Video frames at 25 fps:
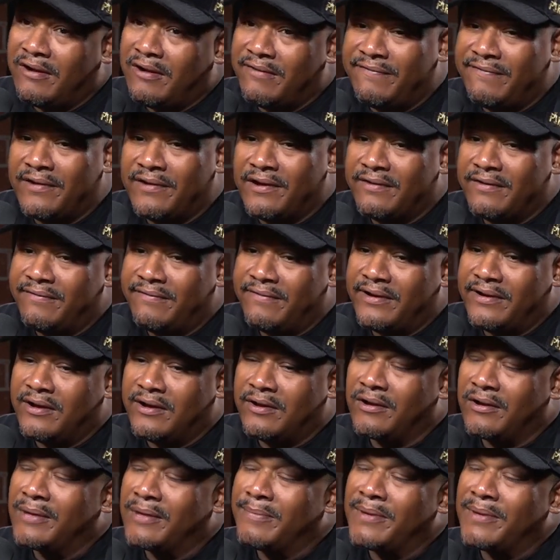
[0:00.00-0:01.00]
off of
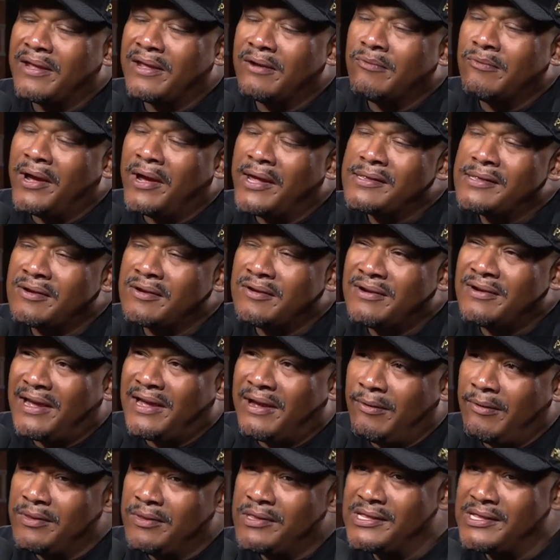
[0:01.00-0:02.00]
Olympic and Western.
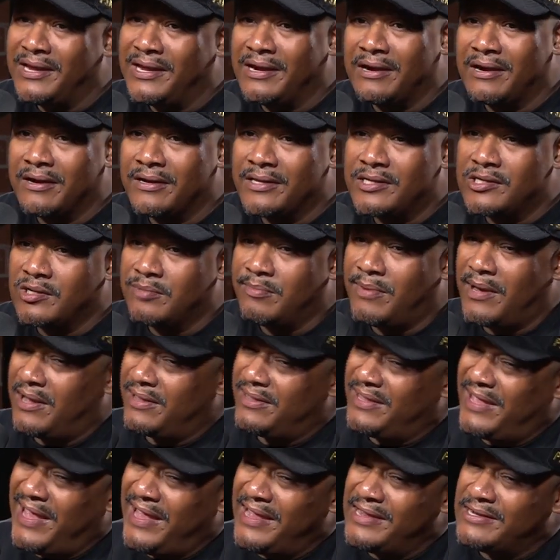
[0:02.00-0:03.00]
I was there till
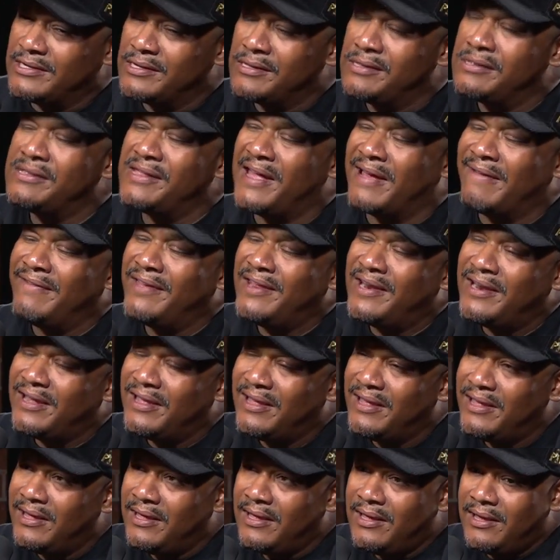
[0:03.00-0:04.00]
about the age of 7.
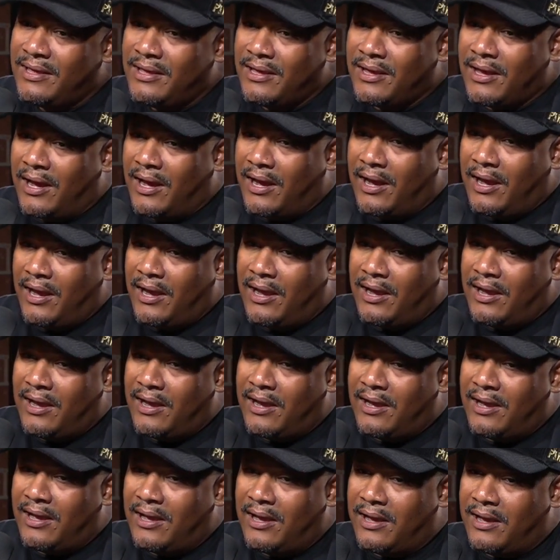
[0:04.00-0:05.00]

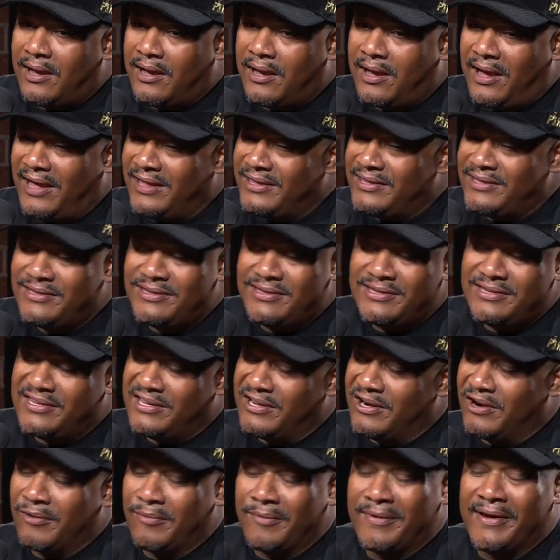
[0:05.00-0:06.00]
I
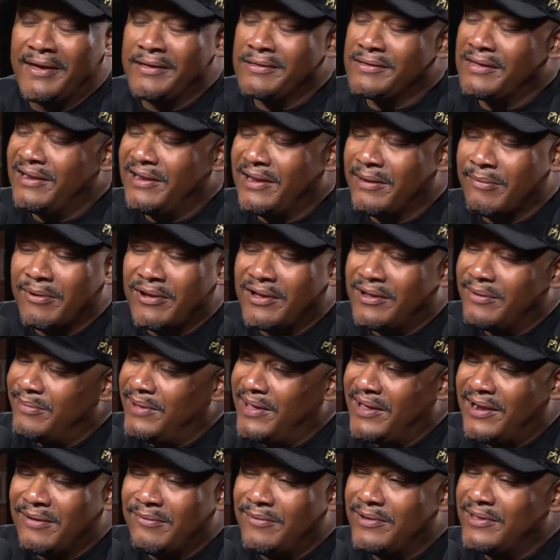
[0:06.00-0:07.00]
terrorized that neighborhood,
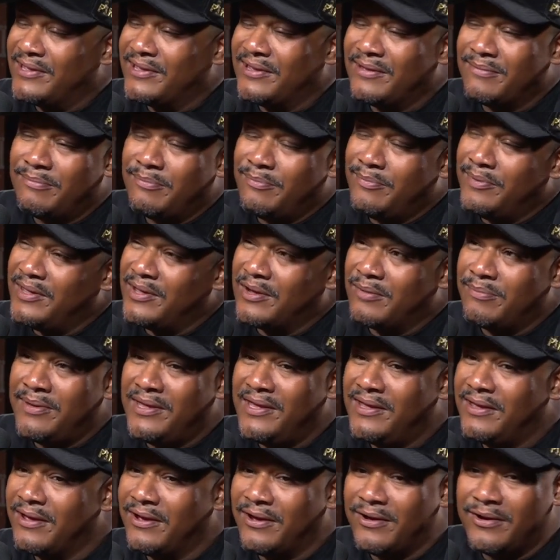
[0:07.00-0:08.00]
man. I went to Pio
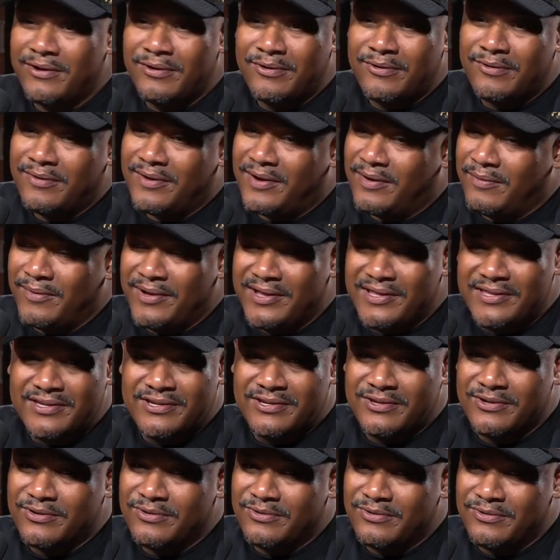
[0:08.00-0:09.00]
Pico. I went
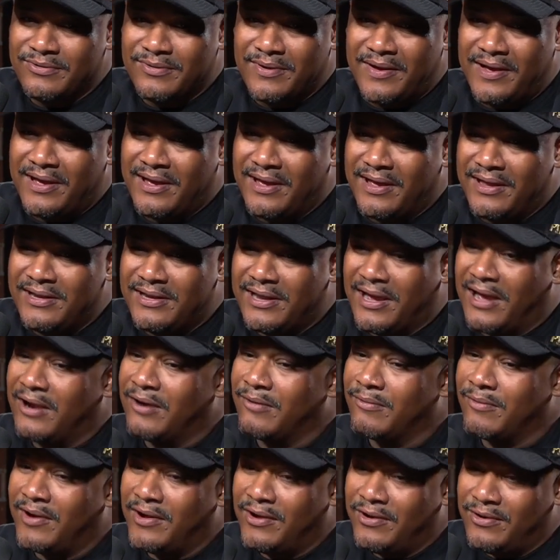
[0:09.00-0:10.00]
to
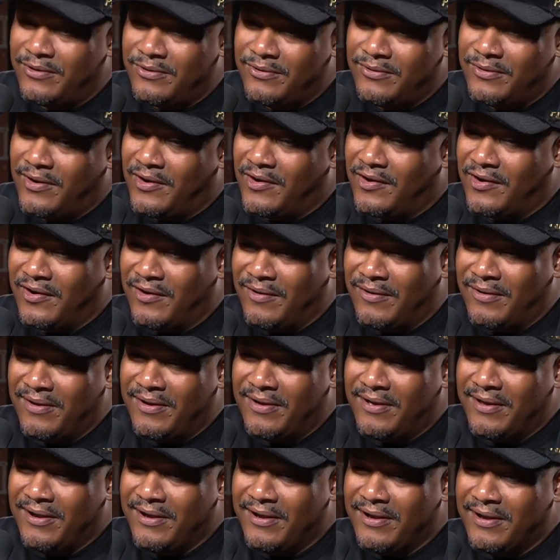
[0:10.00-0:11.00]
Donna Row
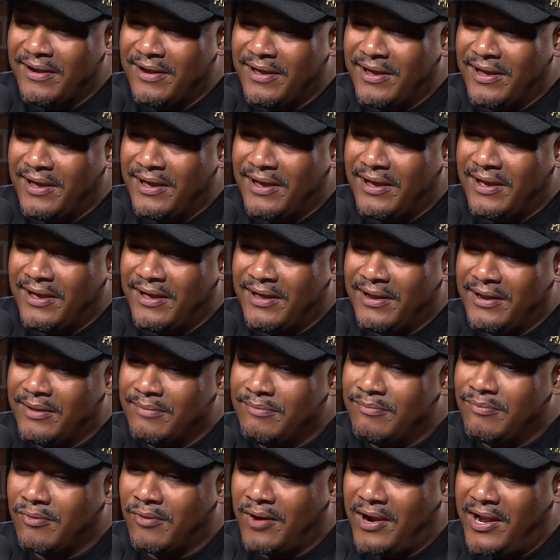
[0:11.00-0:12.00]
on
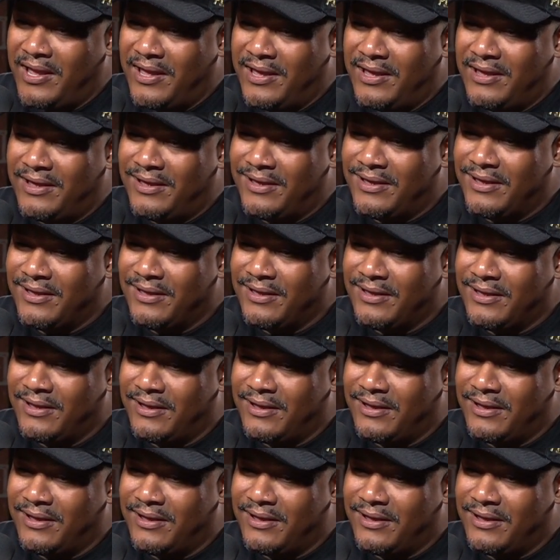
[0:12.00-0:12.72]
La Brea